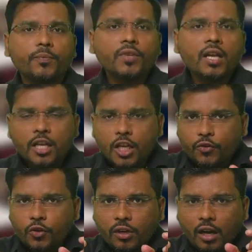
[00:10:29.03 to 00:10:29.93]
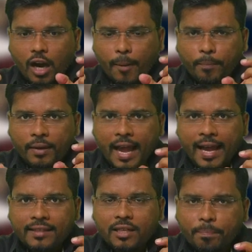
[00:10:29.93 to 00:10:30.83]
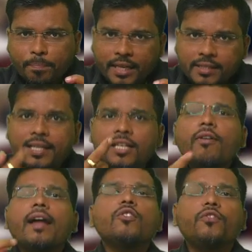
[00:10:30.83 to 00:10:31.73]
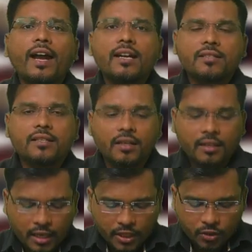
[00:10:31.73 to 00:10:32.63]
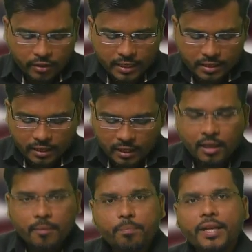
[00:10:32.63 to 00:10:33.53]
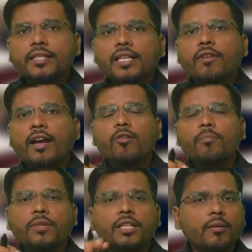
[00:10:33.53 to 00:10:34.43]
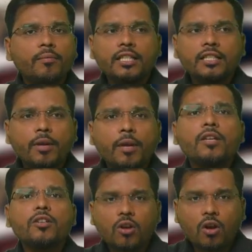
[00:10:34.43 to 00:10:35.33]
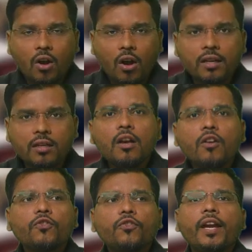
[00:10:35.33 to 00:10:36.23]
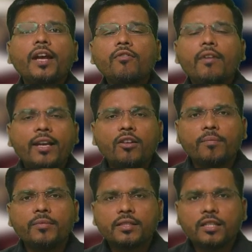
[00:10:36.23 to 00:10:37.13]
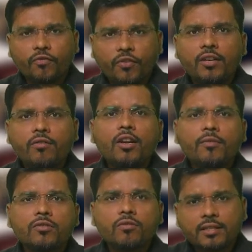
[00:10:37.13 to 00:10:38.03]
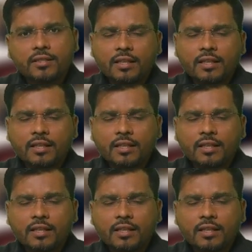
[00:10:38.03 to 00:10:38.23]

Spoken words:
If you apply the present value factor, you will get a present value of minimum lease payment or fair value of the asset. Fair value means what, sir?